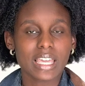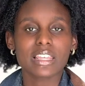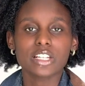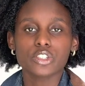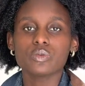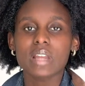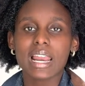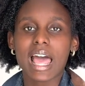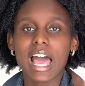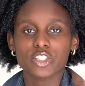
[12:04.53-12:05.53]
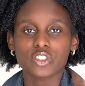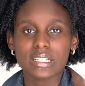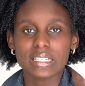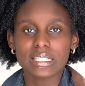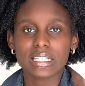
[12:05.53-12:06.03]
and they do not actually
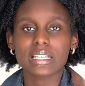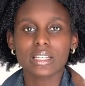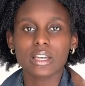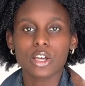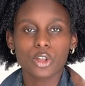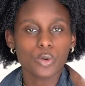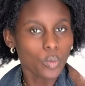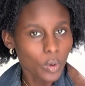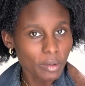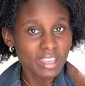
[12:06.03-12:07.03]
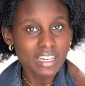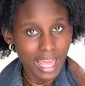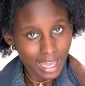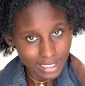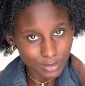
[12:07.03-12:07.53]
see women
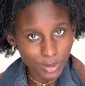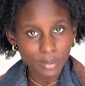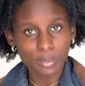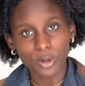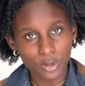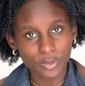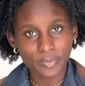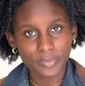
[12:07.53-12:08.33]
as people,